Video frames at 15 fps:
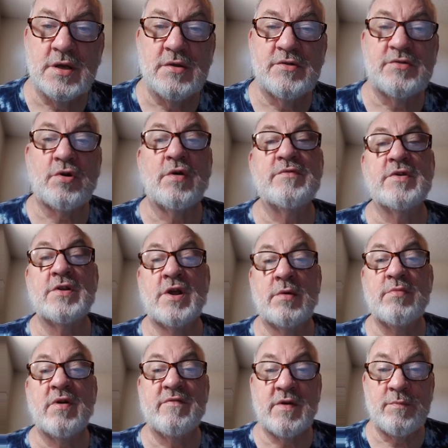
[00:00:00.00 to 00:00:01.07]
serves a
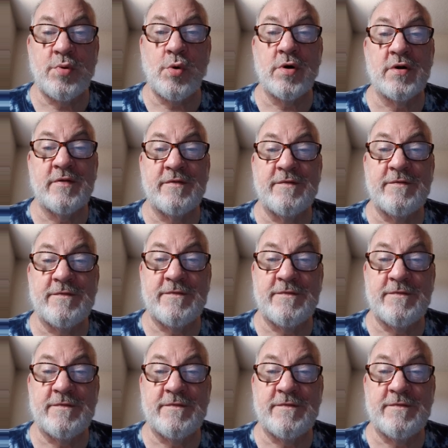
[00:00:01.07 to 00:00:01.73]
number of important